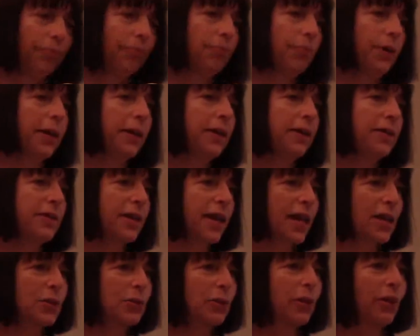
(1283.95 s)
picking
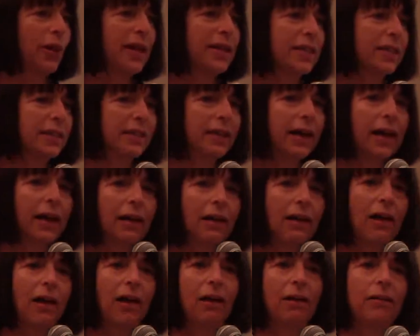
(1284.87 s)
text with lots of
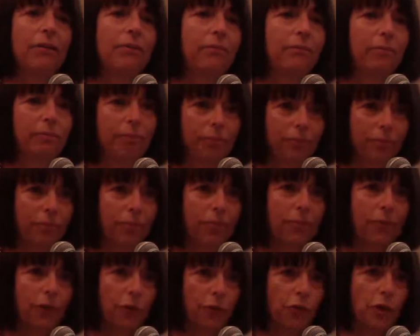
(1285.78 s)
dialogue
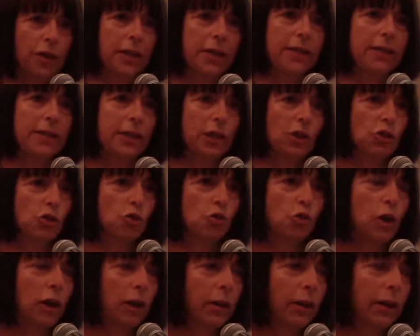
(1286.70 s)
for kids that are
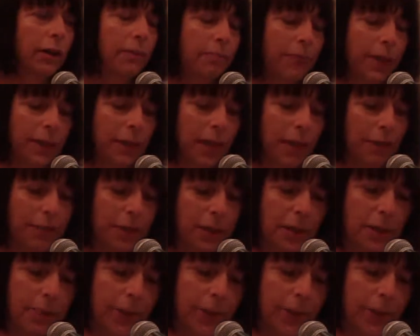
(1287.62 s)
struggling may not be the